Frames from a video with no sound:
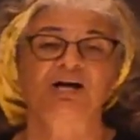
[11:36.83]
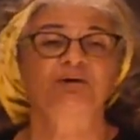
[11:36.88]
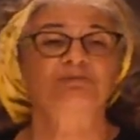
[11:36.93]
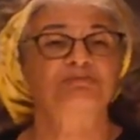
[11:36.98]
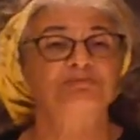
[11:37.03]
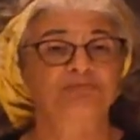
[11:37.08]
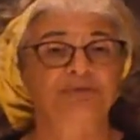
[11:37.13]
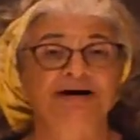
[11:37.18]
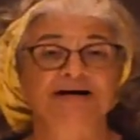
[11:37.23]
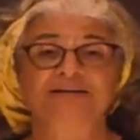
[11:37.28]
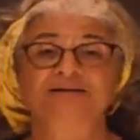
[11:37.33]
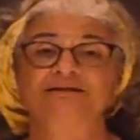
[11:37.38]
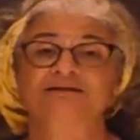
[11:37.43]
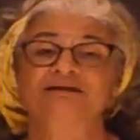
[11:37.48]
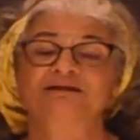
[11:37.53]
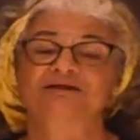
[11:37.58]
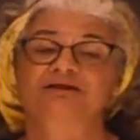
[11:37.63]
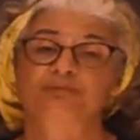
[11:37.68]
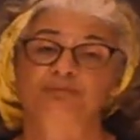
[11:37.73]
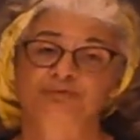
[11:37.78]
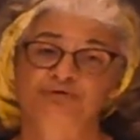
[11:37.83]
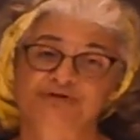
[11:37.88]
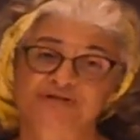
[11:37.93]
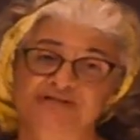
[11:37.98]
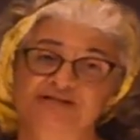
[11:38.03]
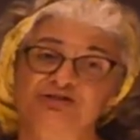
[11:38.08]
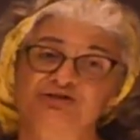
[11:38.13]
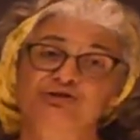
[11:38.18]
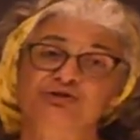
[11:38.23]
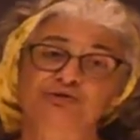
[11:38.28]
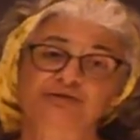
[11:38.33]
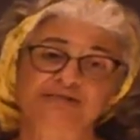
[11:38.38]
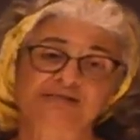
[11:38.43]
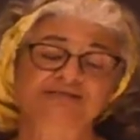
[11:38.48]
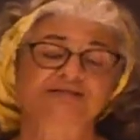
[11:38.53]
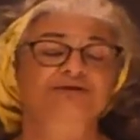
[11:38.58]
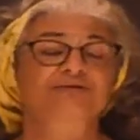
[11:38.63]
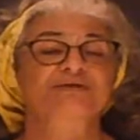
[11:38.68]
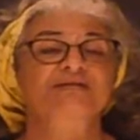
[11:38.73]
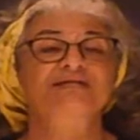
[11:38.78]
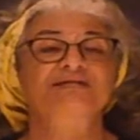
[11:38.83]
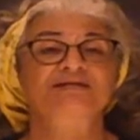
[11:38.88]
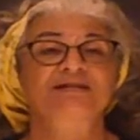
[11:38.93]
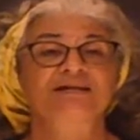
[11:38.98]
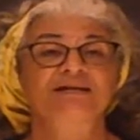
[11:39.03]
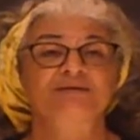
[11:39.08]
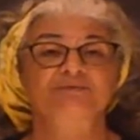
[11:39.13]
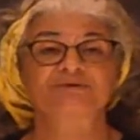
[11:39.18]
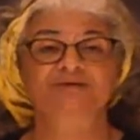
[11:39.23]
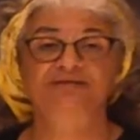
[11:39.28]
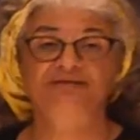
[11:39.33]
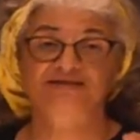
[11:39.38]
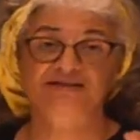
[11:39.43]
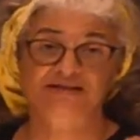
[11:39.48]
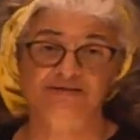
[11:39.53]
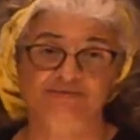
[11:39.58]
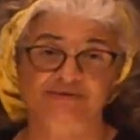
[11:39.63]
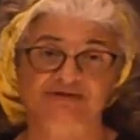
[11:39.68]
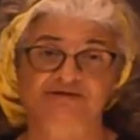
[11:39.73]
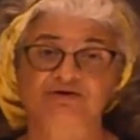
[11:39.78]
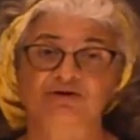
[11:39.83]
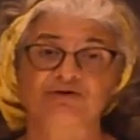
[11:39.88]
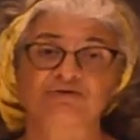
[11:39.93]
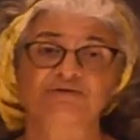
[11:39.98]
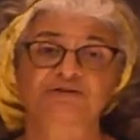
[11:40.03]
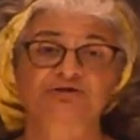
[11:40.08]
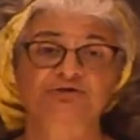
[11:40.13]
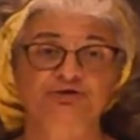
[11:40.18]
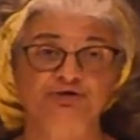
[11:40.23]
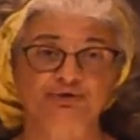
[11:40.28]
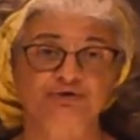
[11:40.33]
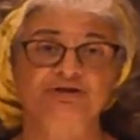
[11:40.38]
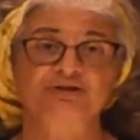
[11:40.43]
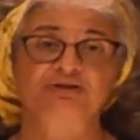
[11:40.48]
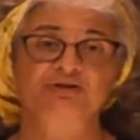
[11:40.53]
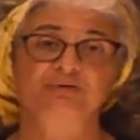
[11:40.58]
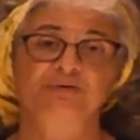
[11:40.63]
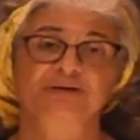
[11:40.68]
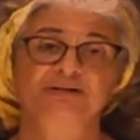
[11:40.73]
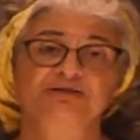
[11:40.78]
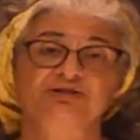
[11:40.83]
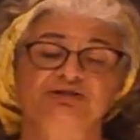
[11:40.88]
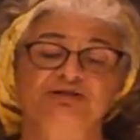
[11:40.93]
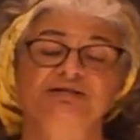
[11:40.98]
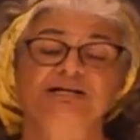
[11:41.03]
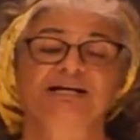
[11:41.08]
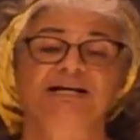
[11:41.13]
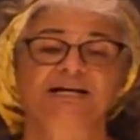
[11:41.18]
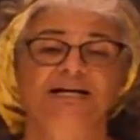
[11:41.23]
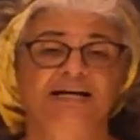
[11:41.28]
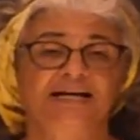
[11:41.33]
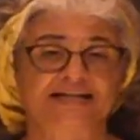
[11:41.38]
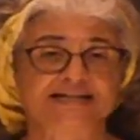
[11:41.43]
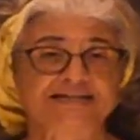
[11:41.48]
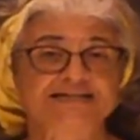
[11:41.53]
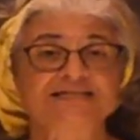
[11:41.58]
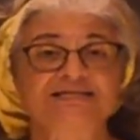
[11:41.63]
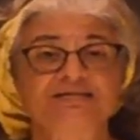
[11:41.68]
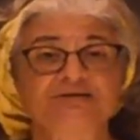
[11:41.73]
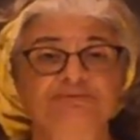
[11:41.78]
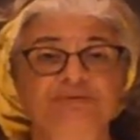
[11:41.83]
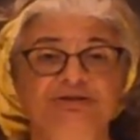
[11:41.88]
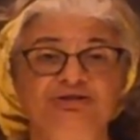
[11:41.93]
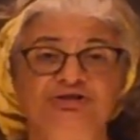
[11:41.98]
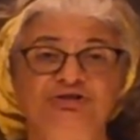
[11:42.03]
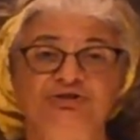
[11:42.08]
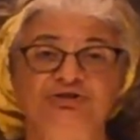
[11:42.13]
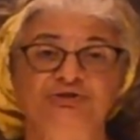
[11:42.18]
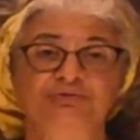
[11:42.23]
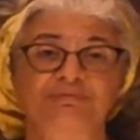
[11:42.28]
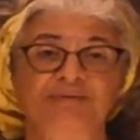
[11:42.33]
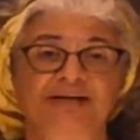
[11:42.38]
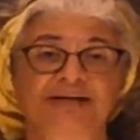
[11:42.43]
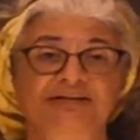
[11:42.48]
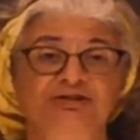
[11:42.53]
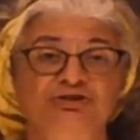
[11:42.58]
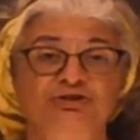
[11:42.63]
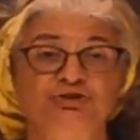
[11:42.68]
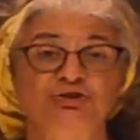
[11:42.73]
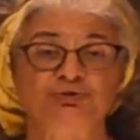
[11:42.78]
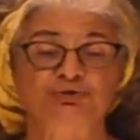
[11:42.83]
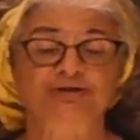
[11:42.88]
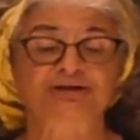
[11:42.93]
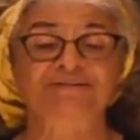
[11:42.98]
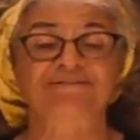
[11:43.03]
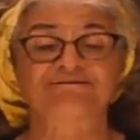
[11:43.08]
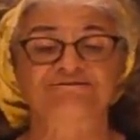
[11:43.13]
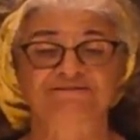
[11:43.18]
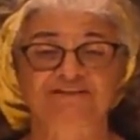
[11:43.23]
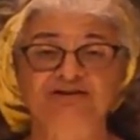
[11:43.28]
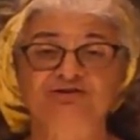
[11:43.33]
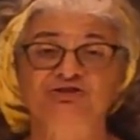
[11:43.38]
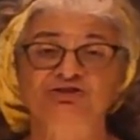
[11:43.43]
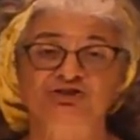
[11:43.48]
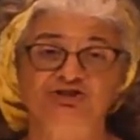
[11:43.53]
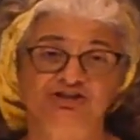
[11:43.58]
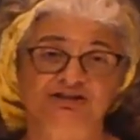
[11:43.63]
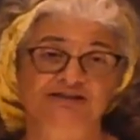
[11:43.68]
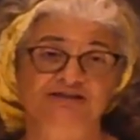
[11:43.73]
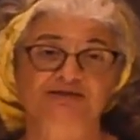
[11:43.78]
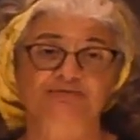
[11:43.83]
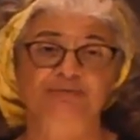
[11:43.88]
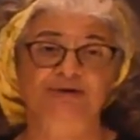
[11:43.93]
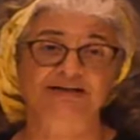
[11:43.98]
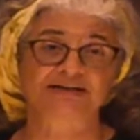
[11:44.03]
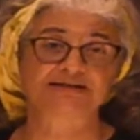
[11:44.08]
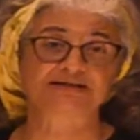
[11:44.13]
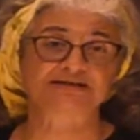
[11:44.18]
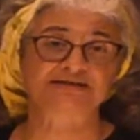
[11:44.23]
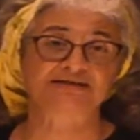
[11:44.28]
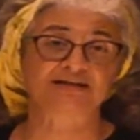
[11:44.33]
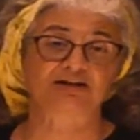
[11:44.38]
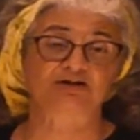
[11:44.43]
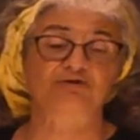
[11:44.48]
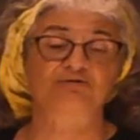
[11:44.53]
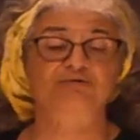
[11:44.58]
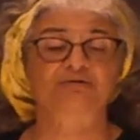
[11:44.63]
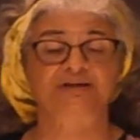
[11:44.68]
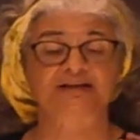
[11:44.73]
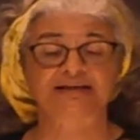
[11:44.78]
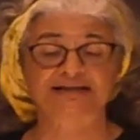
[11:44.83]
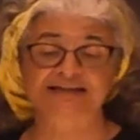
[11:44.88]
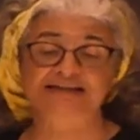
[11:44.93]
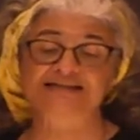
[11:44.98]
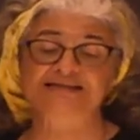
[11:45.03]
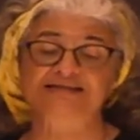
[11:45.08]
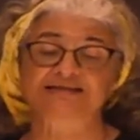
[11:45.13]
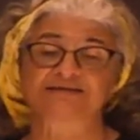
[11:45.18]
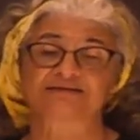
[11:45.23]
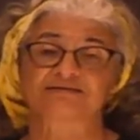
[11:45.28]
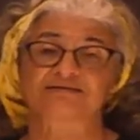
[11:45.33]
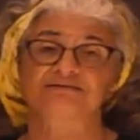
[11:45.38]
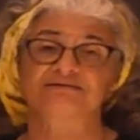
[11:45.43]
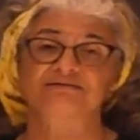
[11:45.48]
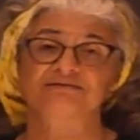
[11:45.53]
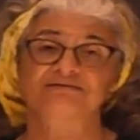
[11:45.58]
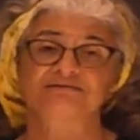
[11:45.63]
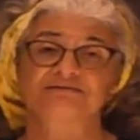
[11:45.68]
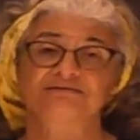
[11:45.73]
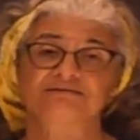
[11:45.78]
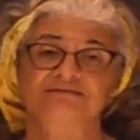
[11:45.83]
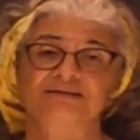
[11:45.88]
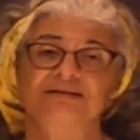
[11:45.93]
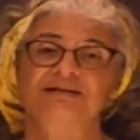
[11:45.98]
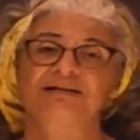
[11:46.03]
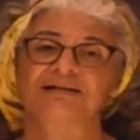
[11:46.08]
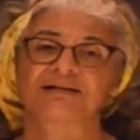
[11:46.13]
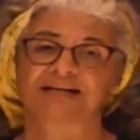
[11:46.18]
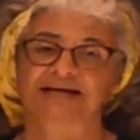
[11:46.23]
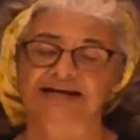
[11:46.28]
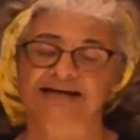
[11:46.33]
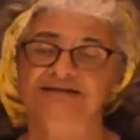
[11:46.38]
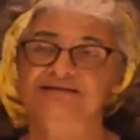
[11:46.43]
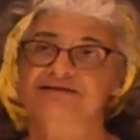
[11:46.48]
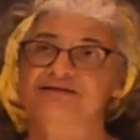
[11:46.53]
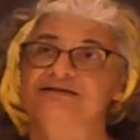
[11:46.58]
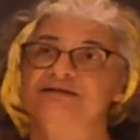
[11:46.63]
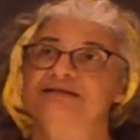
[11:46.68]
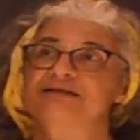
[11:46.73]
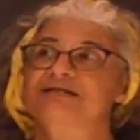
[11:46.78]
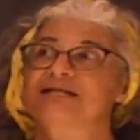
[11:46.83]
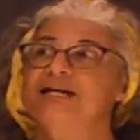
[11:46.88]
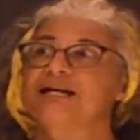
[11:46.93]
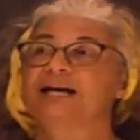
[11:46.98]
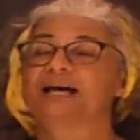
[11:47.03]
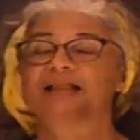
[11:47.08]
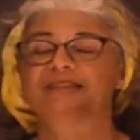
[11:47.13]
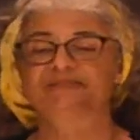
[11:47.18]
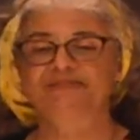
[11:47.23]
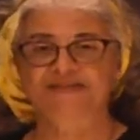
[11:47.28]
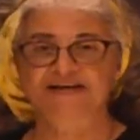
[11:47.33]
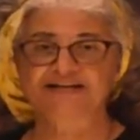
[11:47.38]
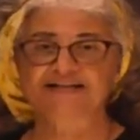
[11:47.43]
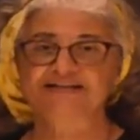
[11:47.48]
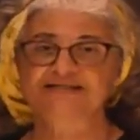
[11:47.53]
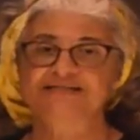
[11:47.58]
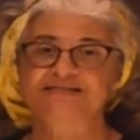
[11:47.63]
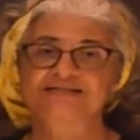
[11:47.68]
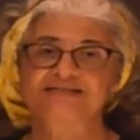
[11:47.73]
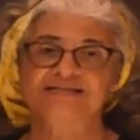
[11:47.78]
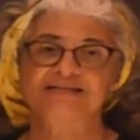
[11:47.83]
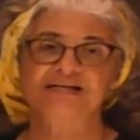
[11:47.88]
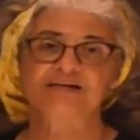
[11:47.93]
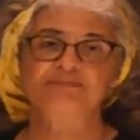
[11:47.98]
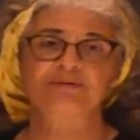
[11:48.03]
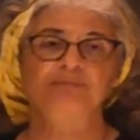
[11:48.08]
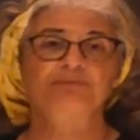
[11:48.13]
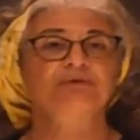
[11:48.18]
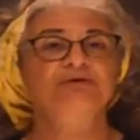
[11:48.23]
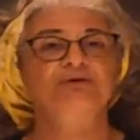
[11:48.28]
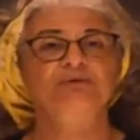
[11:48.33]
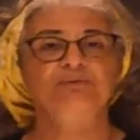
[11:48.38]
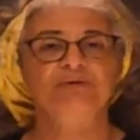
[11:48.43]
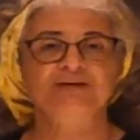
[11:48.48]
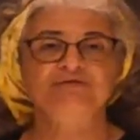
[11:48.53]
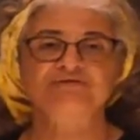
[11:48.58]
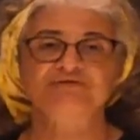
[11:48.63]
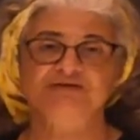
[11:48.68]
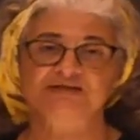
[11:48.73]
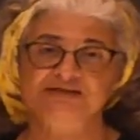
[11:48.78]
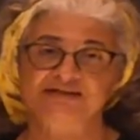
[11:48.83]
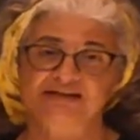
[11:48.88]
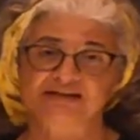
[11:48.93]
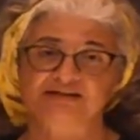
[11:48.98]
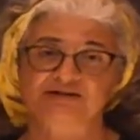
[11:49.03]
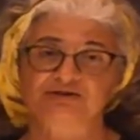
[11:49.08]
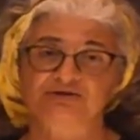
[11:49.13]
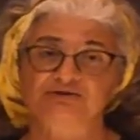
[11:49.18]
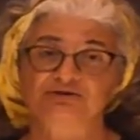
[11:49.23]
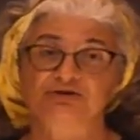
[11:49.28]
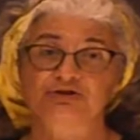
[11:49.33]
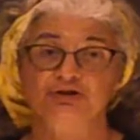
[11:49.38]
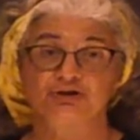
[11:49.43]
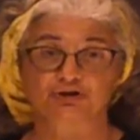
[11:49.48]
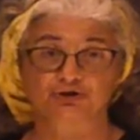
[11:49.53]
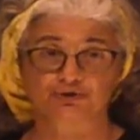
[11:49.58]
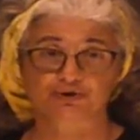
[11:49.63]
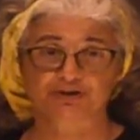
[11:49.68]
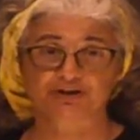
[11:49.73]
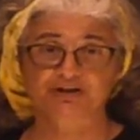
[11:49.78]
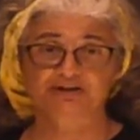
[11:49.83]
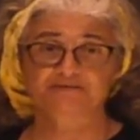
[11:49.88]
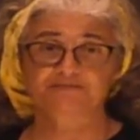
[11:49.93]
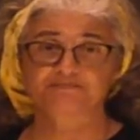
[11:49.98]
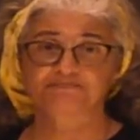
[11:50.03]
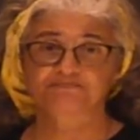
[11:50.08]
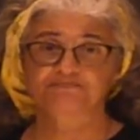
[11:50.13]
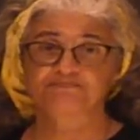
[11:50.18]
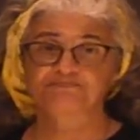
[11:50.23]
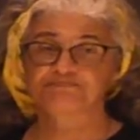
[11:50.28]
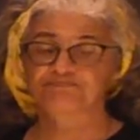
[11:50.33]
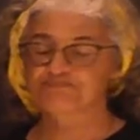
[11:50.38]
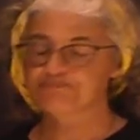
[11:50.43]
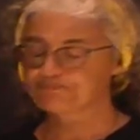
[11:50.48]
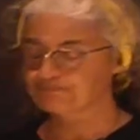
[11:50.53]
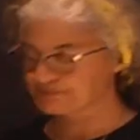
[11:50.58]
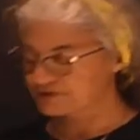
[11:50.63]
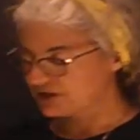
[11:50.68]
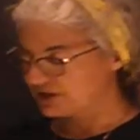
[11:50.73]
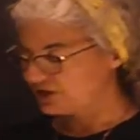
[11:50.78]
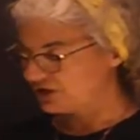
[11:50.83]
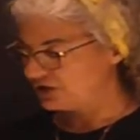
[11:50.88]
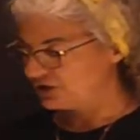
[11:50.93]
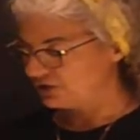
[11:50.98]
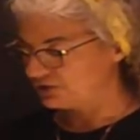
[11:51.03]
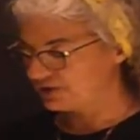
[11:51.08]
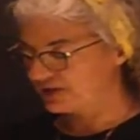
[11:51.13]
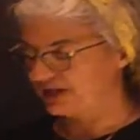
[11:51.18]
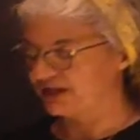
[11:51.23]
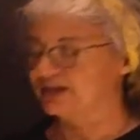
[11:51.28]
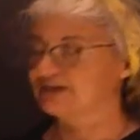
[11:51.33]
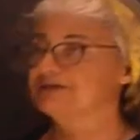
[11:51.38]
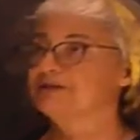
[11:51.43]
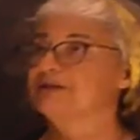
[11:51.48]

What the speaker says: but the procedure is still the same. Since I am solving a trig equation, I need to make sure my trig function is by itself. Is it? Excellent. And then I need to come up with the reference angle. Agreed? Okay,